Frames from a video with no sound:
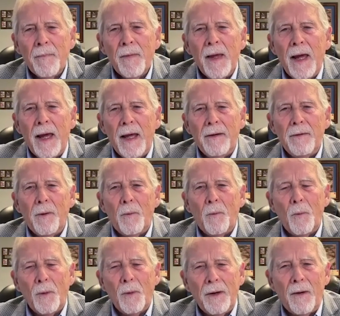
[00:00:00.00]
And,
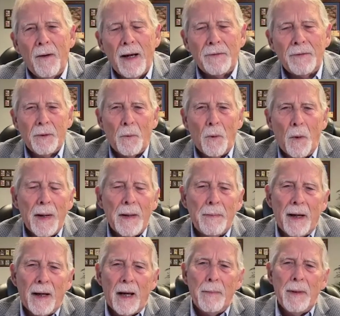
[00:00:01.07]
I well, wait a
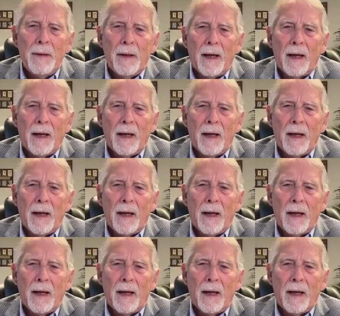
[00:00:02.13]
minute,